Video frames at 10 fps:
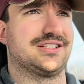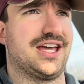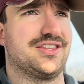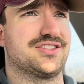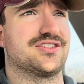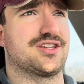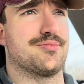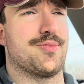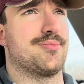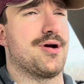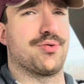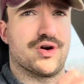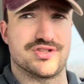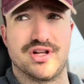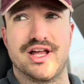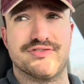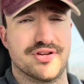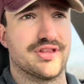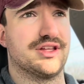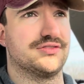okay, this is something about my personal
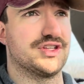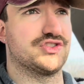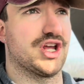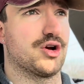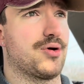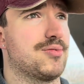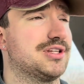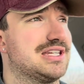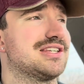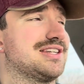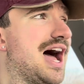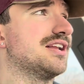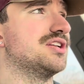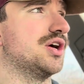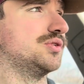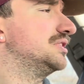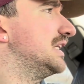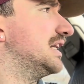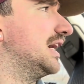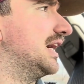life here that this channel probably does not know.
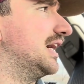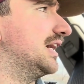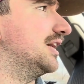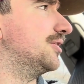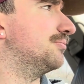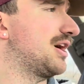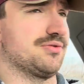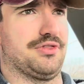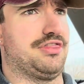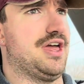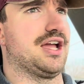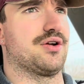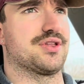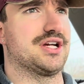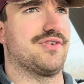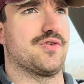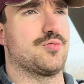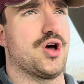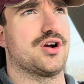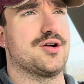I don't think I've
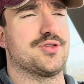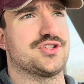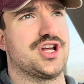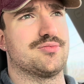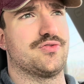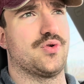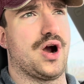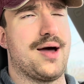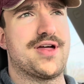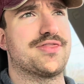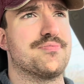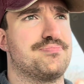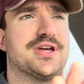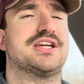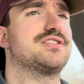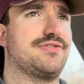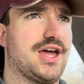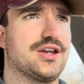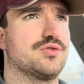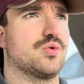ever brought it up on the channel before. I'm not the biggest
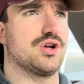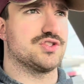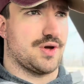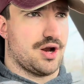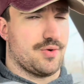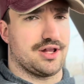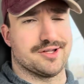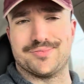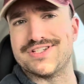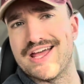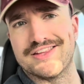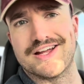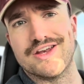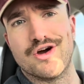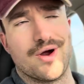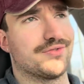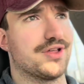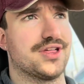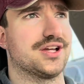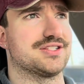fan in the world, so I don't want to like pretend like I know
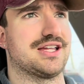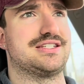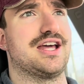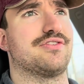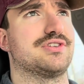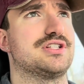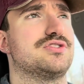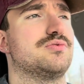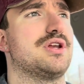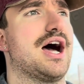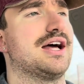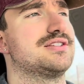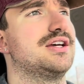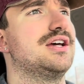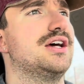everything, because I definitely do not.